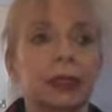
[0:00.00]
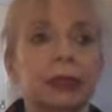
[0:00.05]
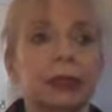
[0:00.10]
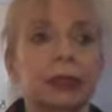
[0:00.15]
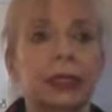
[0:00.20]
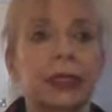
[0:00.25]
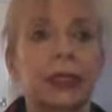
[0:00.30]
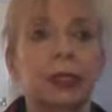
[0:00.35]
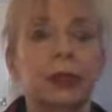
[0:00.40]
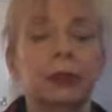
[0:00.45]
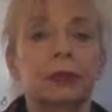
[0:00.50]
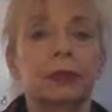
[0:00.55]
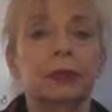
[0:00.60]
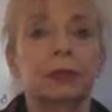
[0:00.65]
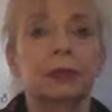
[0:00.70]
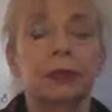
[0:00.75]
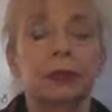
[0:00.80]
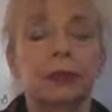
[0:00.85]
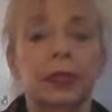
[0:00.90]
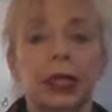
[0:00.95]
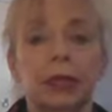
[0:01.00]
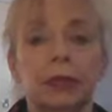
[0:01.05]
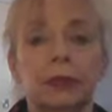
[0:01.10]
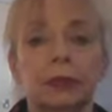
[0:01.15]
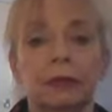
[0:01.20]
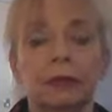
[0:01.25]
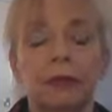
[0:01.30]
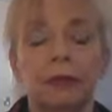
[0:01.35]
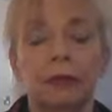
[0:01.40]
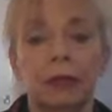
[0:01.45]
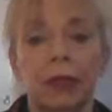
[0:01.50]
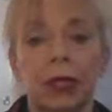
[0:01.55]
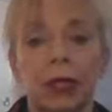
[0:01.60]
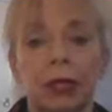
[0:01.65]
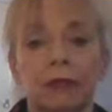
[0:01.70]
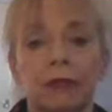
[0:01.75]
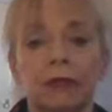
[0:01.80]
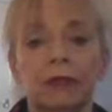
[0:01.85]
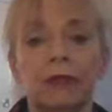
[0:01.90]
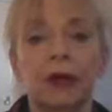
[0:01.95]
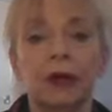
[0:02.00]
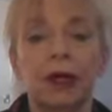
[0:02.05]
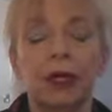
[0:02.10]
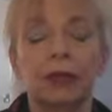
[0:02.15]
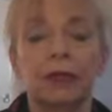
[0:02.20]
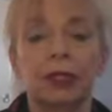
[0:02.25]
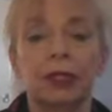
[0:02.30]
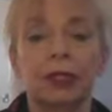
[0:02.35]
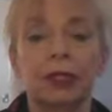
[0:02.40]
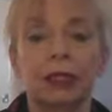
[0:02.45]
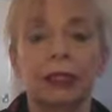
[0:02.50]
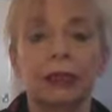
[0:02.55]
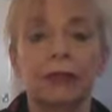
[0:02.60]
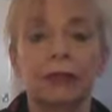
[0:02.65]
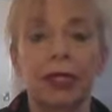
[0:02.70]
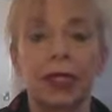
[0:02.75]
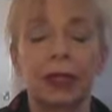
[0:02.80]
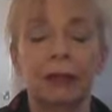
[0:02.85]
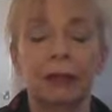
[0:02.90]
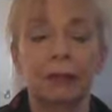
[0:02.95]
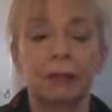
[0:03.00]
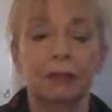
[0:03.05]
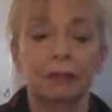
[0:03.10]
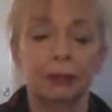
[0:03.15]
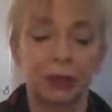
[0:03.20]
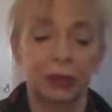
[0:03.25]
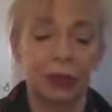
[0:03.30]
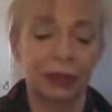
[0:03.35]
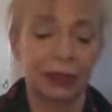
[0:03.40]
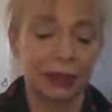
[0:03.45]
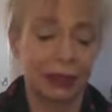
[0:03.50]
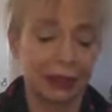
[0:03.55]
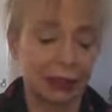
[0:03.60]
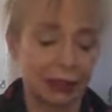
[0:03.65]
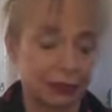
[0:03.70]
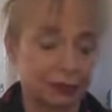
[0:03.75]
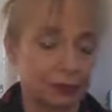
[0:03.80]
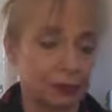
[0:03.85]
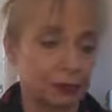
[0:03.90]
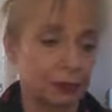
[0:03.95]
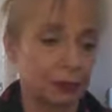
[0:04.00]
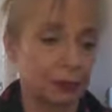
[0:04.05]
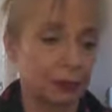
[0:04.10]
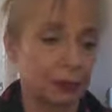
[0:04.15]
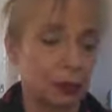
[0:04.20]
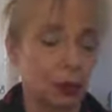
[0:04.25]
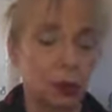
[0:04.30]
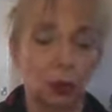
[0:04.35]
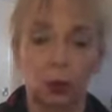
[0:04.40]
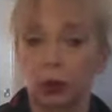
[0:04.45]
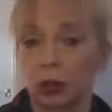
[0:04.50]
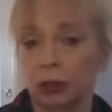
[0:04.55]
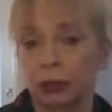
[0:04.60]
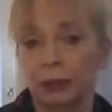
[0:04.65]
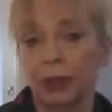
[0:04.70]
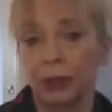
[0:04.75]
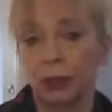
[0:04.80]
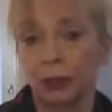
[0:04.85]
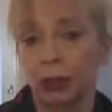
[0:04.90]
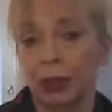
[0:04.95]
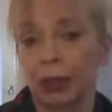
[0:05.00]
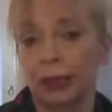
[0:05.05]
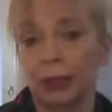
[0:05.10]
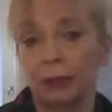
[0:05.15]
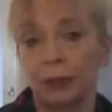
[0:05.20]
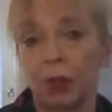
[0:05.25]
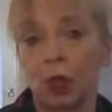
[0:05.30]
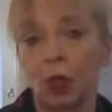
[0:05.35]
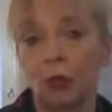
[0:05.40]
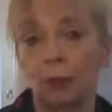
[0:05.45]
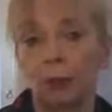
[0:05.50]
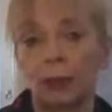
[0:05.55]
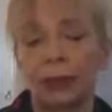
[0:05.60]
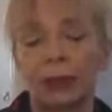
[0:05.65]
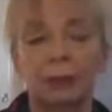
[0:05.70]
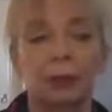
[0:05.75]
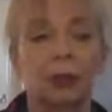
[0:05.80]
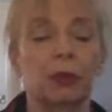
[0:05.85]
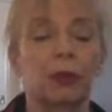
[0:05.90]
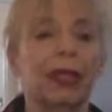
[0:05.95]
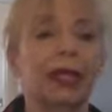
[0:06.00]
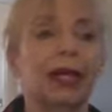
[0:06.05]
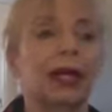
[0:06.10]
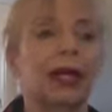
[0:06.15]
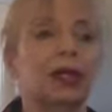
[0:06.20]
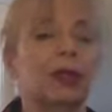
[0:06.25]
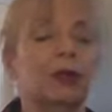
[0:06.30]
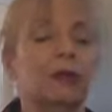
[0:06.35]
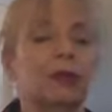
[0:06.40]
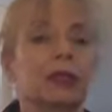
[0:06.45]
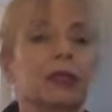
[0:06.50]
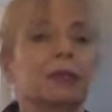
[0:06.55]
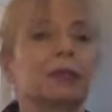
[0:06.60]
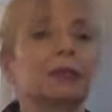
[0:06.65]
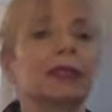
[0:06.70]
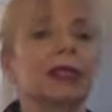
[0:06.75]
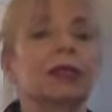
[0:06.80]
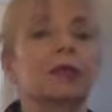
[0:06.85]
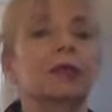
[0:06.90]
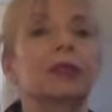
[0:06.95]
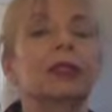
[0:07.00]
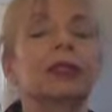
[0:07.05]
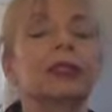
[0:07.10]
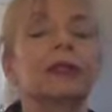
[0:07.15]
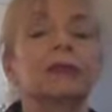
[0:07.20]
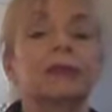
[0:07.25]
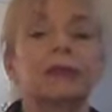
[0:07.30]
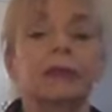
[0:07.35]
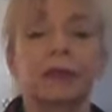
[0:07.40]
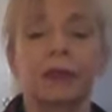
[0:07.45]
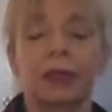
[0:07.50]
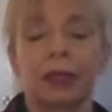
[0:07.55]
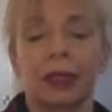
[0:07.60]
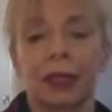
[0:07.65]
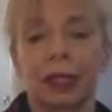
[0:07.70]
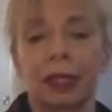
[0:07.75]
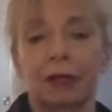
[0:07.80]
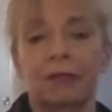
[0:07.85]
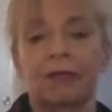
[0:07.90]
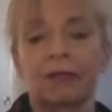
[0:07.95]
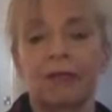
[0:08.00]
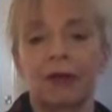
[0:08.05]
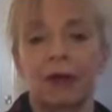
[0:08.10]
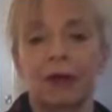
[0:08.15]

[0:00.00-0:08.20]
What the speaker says: So, you know, over 5 years of them just caused me all these problems, but we get over them, don't we? And I'm